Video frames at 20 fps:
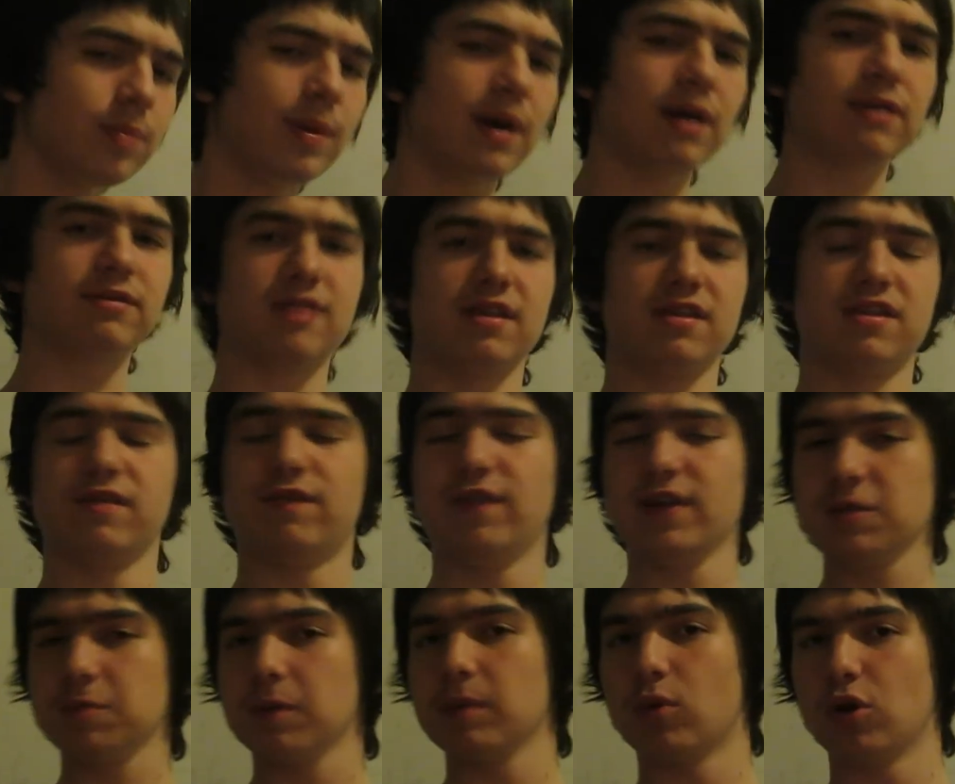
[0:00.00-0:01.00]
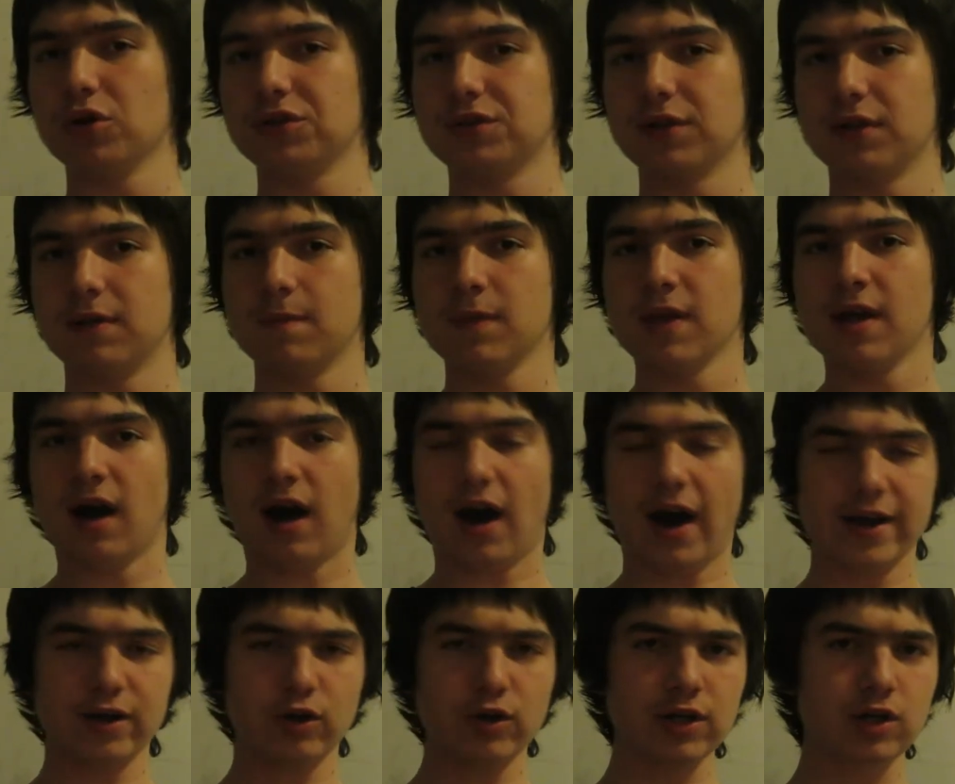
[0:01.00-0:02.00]
about the Vesper model,
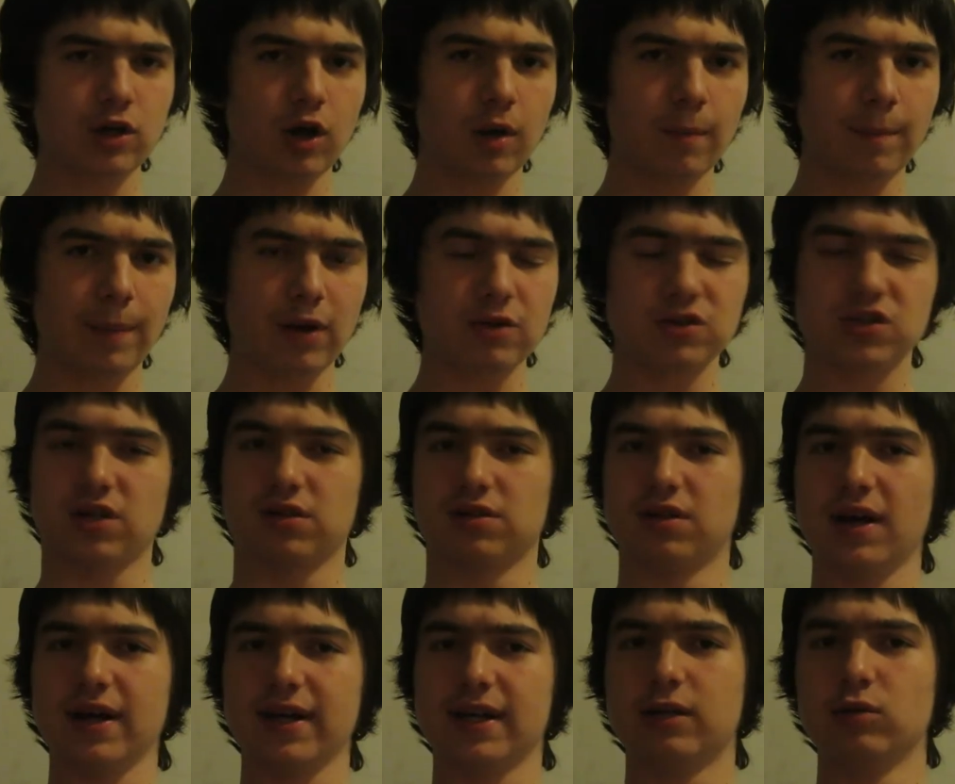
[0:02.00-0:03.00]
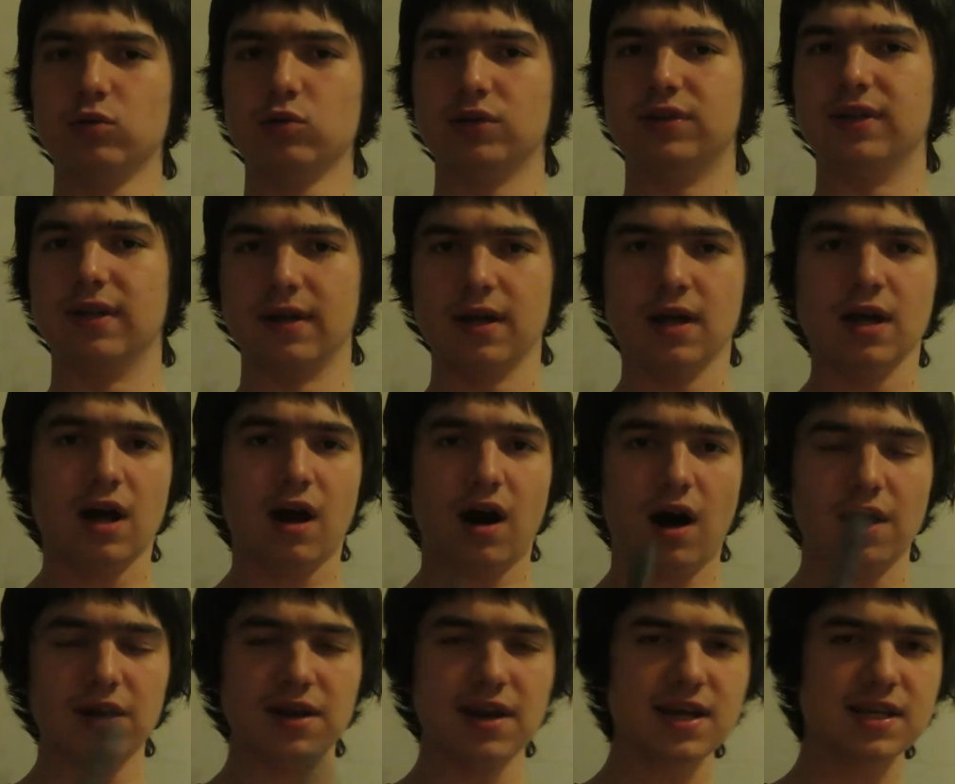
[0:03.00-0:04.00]
ionic compounds are not included in,
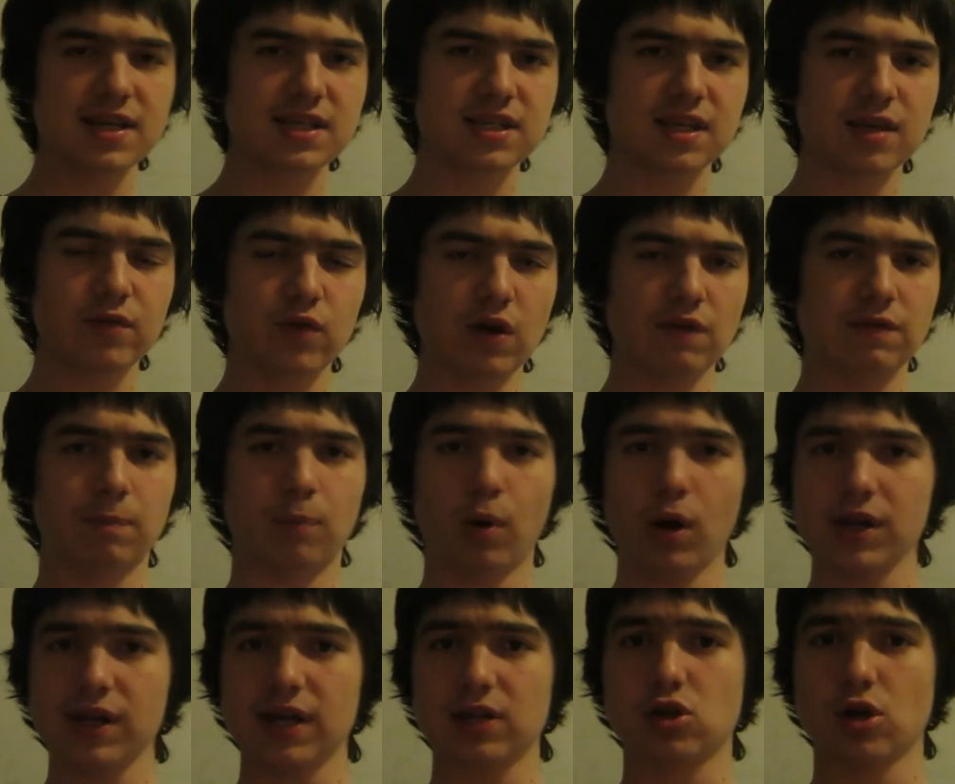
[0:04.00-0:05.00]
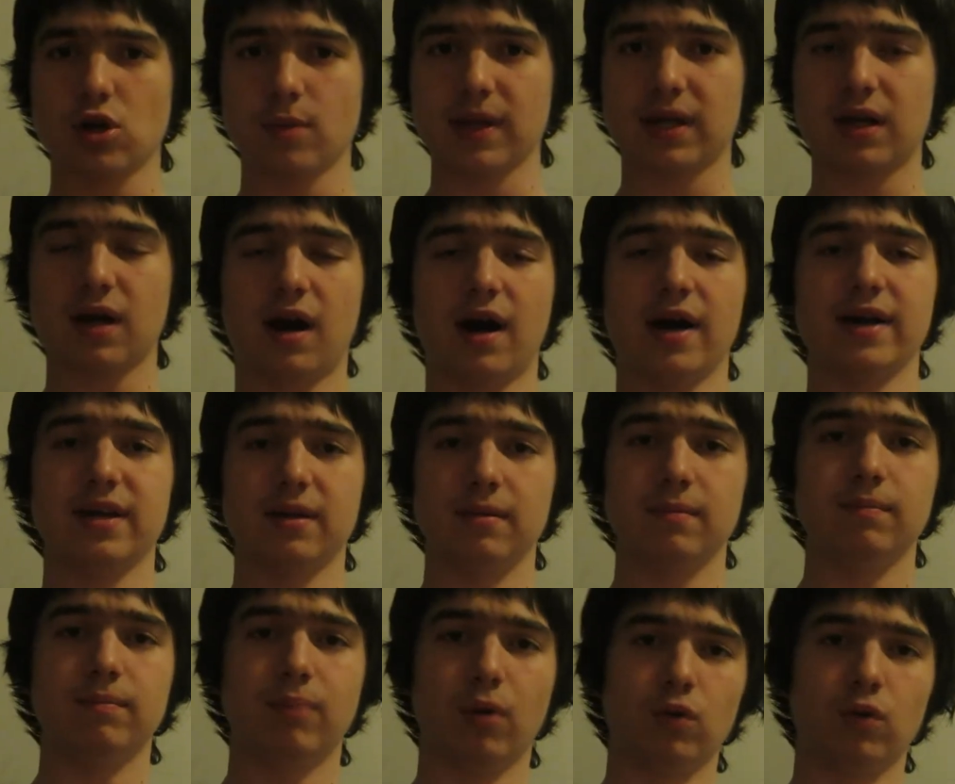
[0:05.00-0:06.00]
unless if we have a polyatomic ion
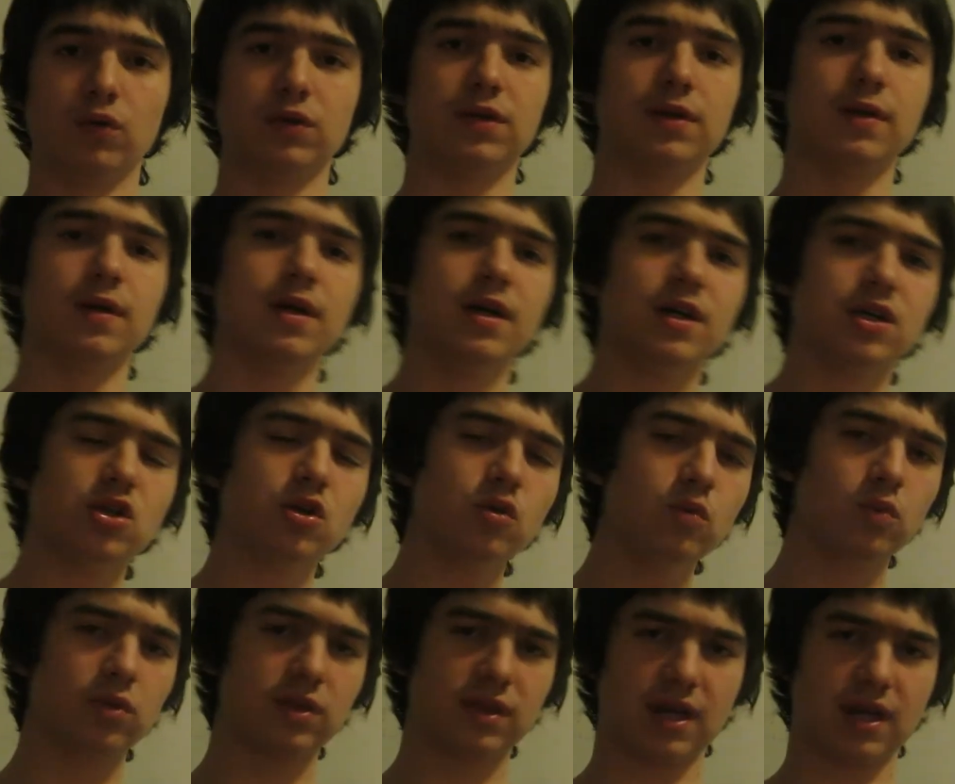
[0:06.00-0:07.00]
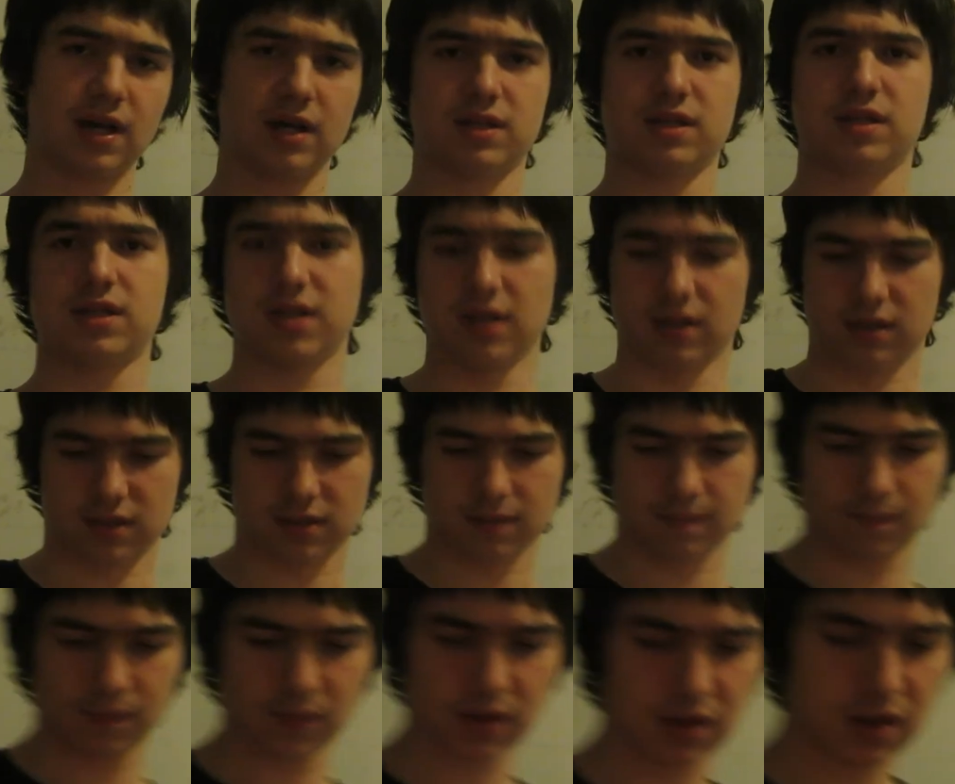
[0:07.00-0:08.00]
bond. So that's it.
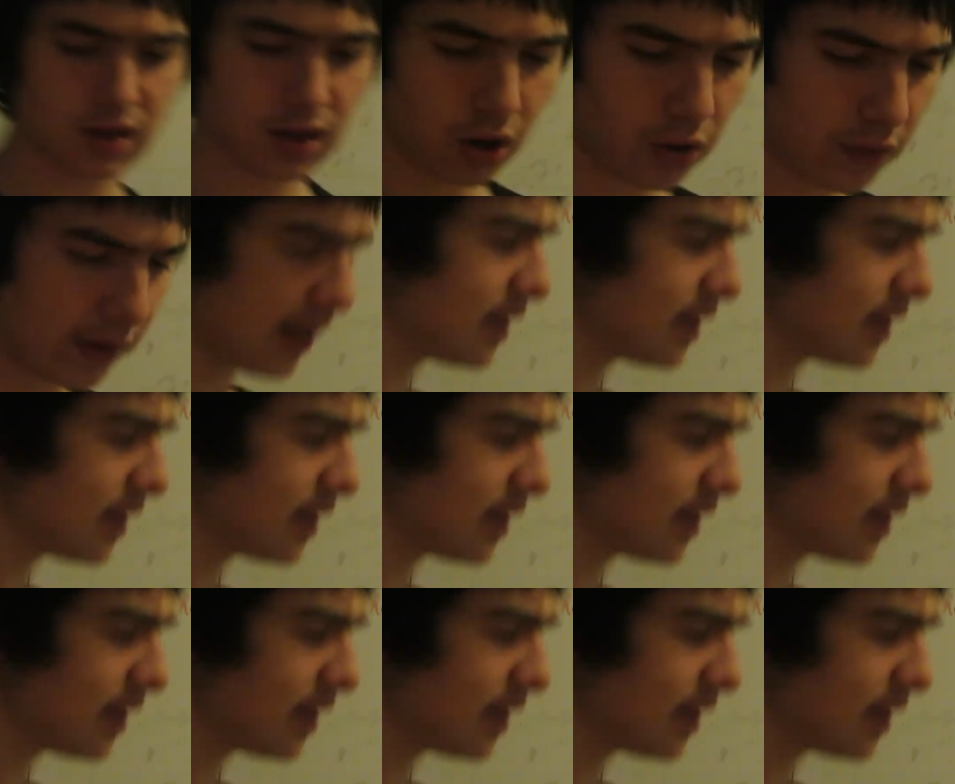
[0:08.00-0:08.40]
Alright,